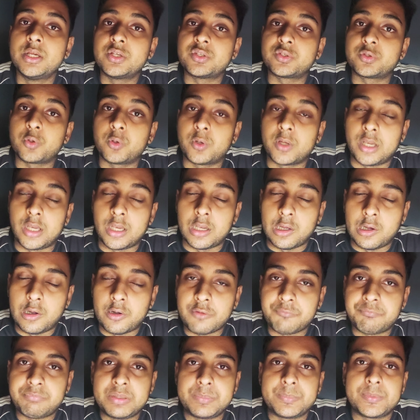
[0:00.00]
So a lot
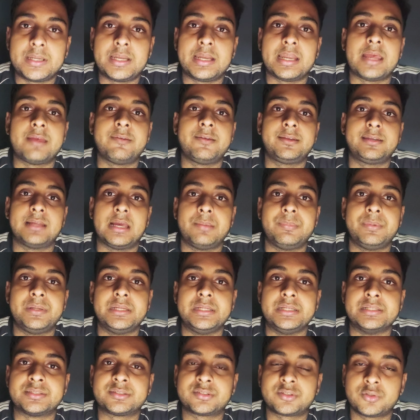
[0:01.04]
of people are having diabetes.